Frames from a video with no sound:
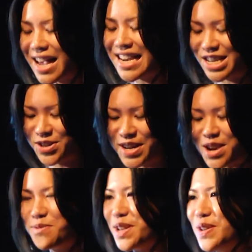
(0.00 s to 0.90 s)
At
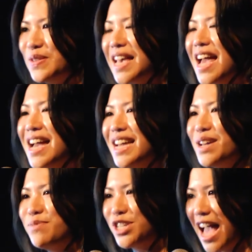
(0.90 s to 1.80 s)
Intridea, we use
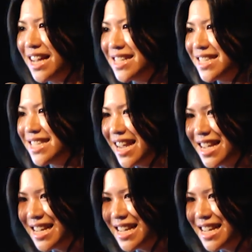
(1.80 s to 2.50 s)
HipChat to stay